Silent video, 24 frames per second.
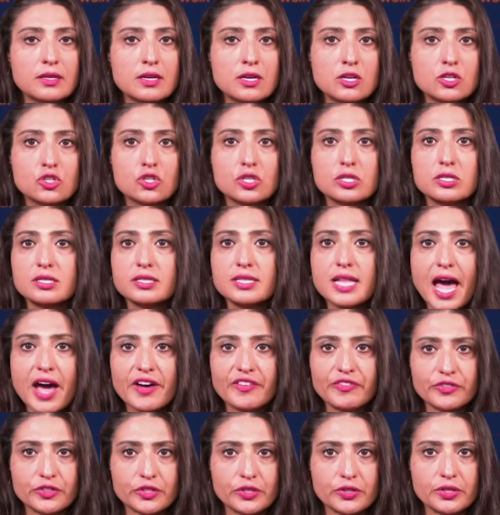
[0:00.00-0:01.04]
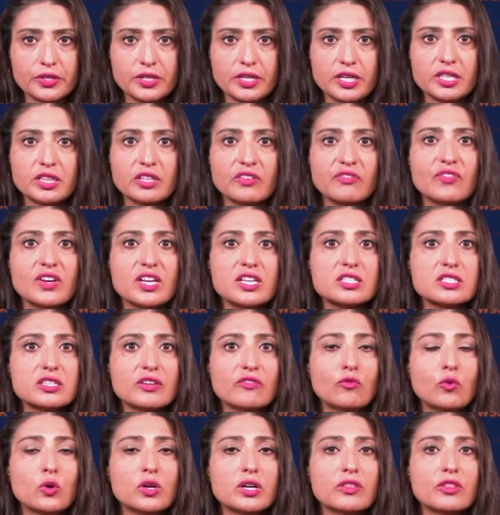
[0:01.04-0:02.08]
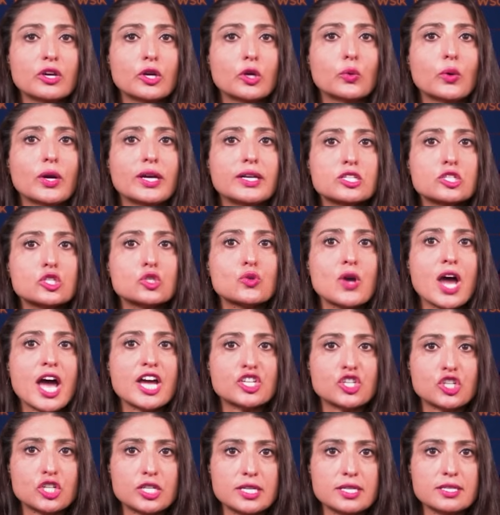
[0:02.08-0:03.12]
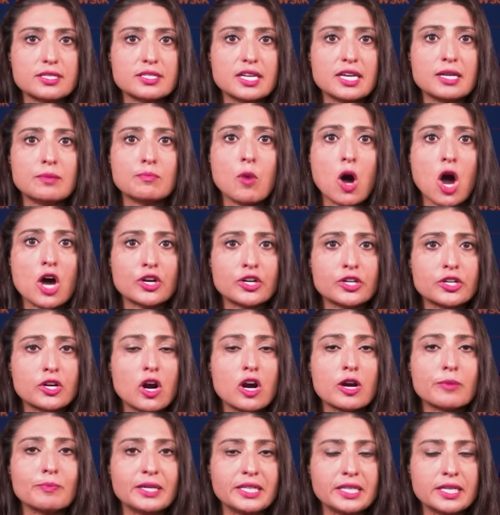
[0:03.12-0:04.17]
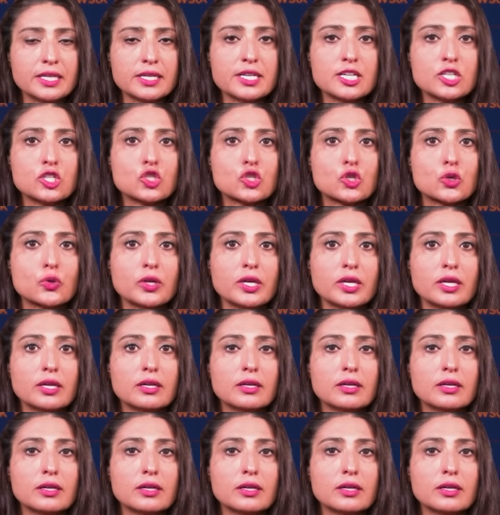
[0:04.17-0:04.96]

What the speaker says: just laughter in the face of one of the greatest tragedies in modern Armenian history.